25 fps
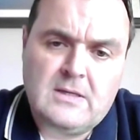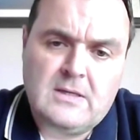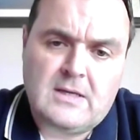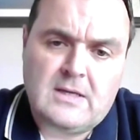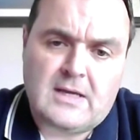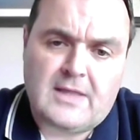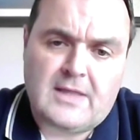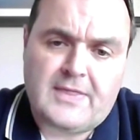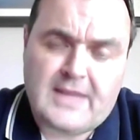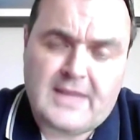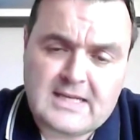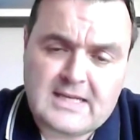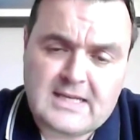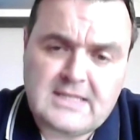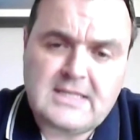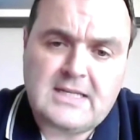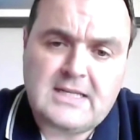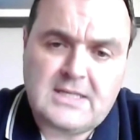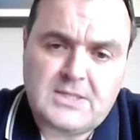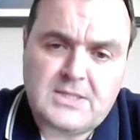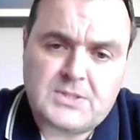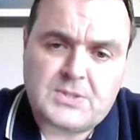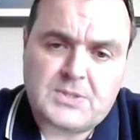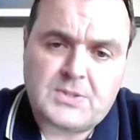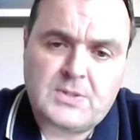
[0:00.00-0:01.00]
And that
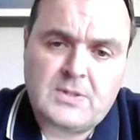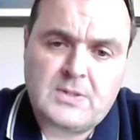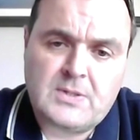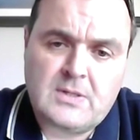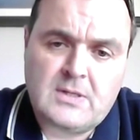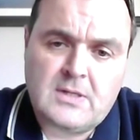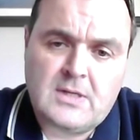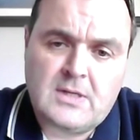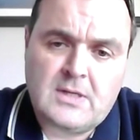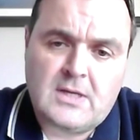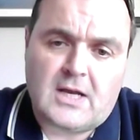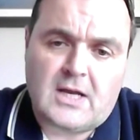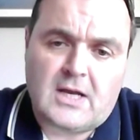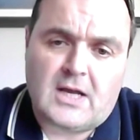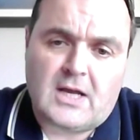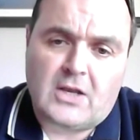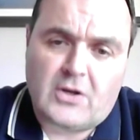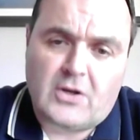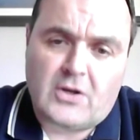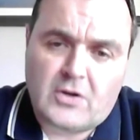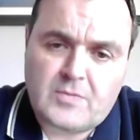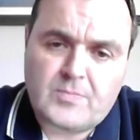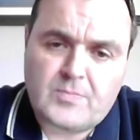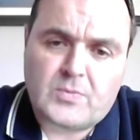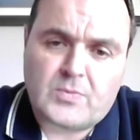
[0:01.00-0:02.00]
needs a
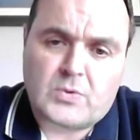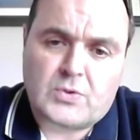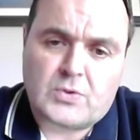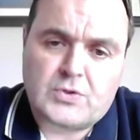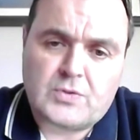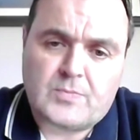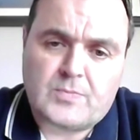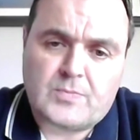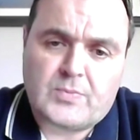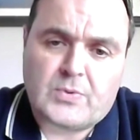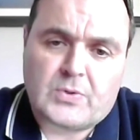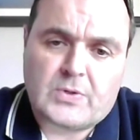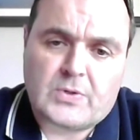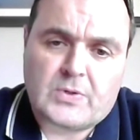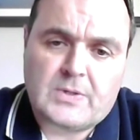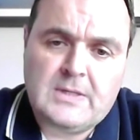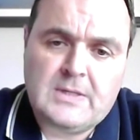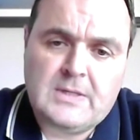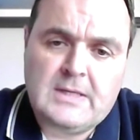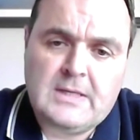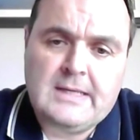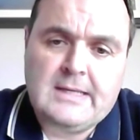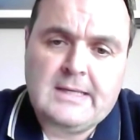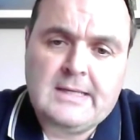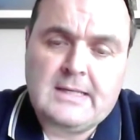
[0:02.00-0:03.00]
lot more support
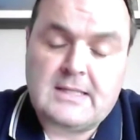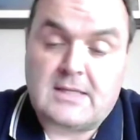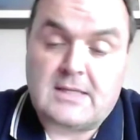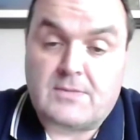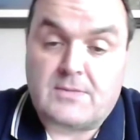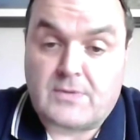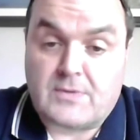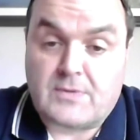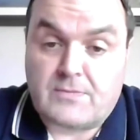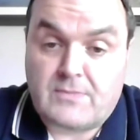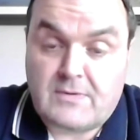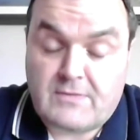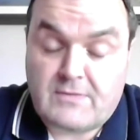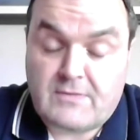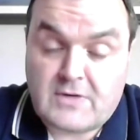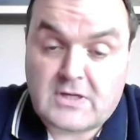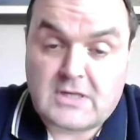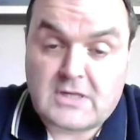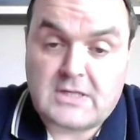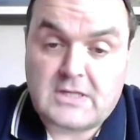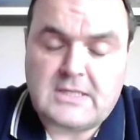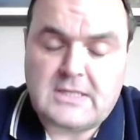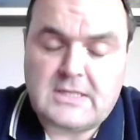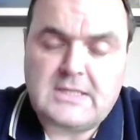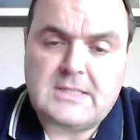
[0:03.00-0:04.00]
than what we've
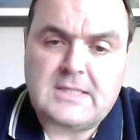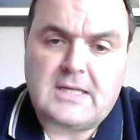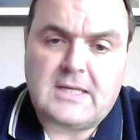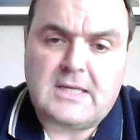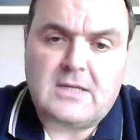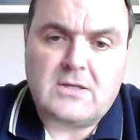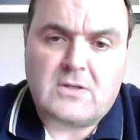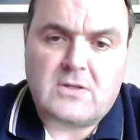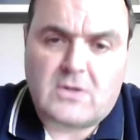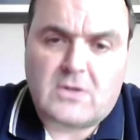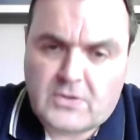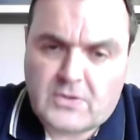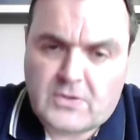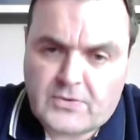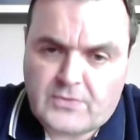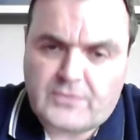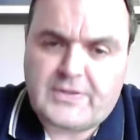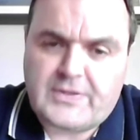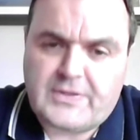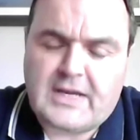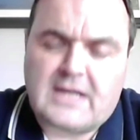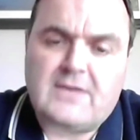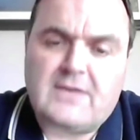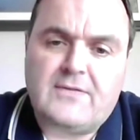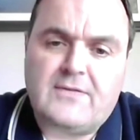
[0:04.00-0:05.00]
currently seen, although
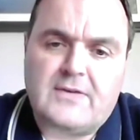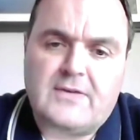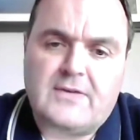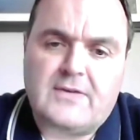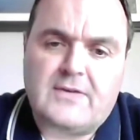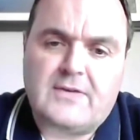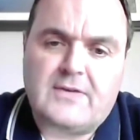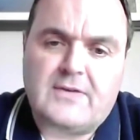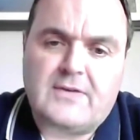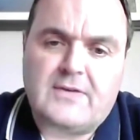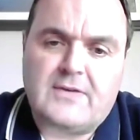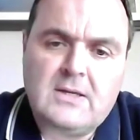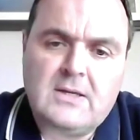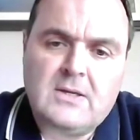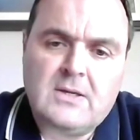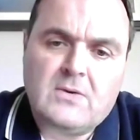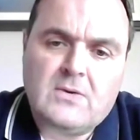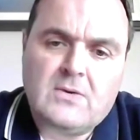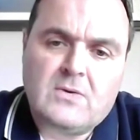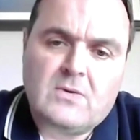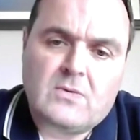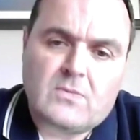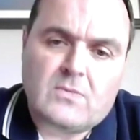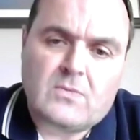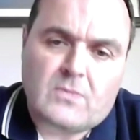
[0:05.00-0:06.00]
thankfully,
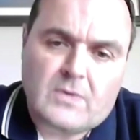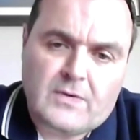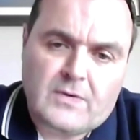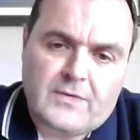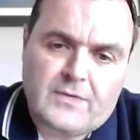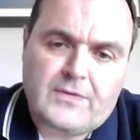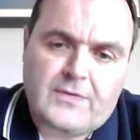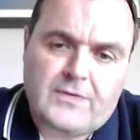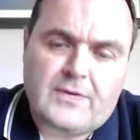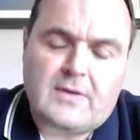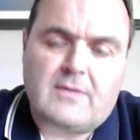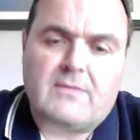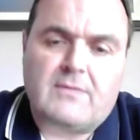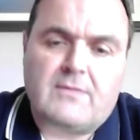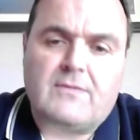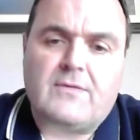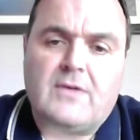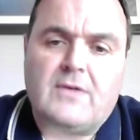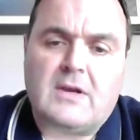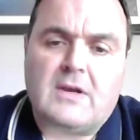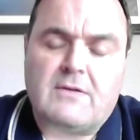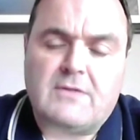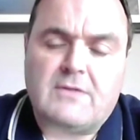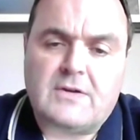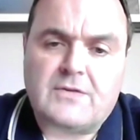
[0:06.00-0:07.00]
with the
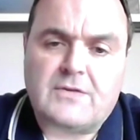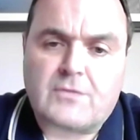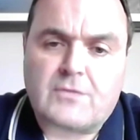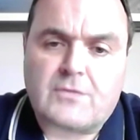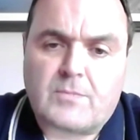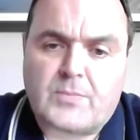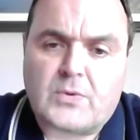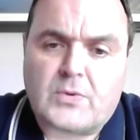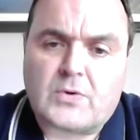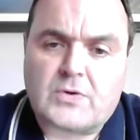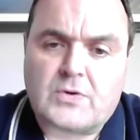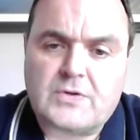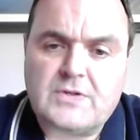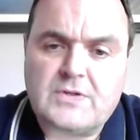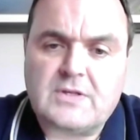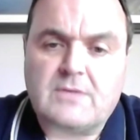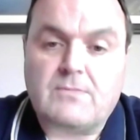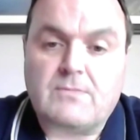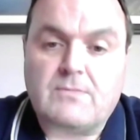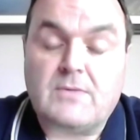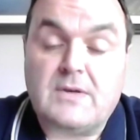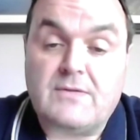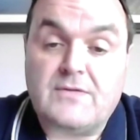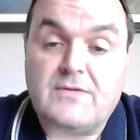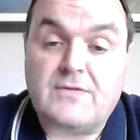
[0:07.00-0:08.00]
various reports
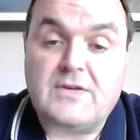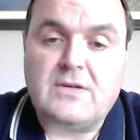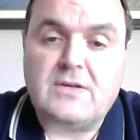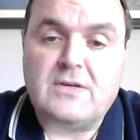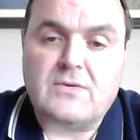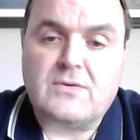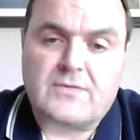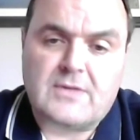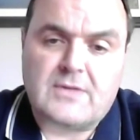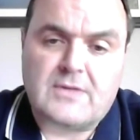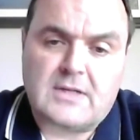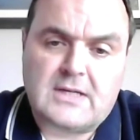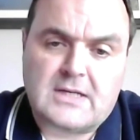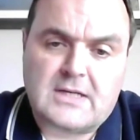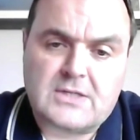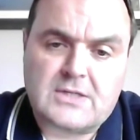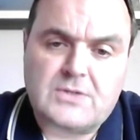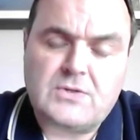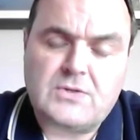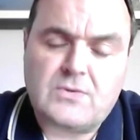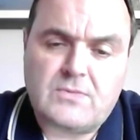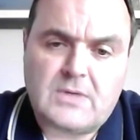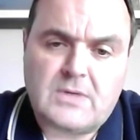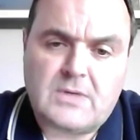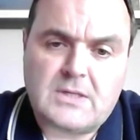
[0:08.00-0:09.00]
that we've seen over the last
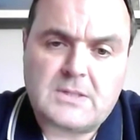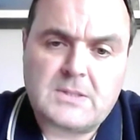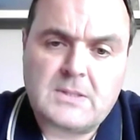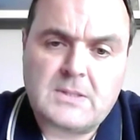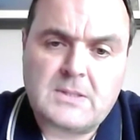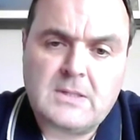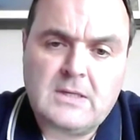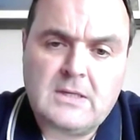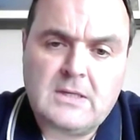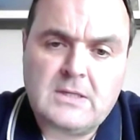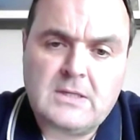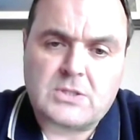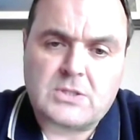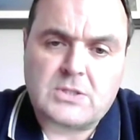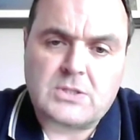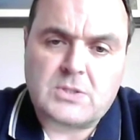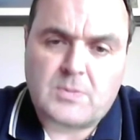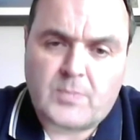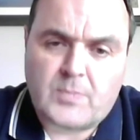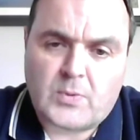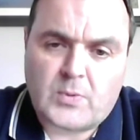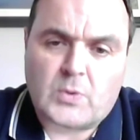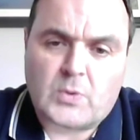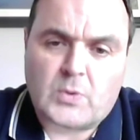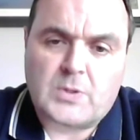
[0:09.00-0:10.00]
2 weeks,
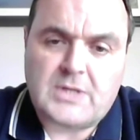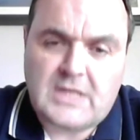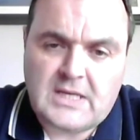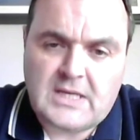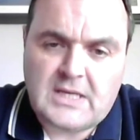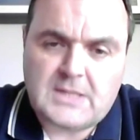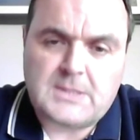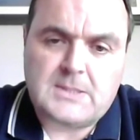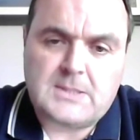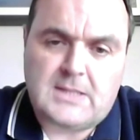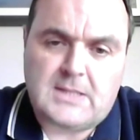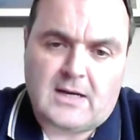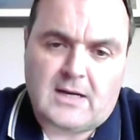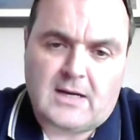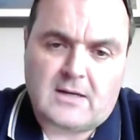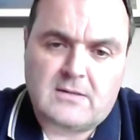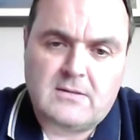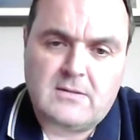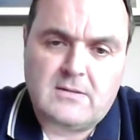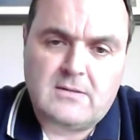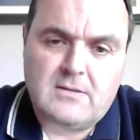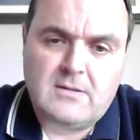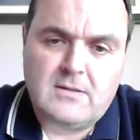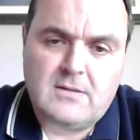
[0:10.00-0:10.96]
support is there.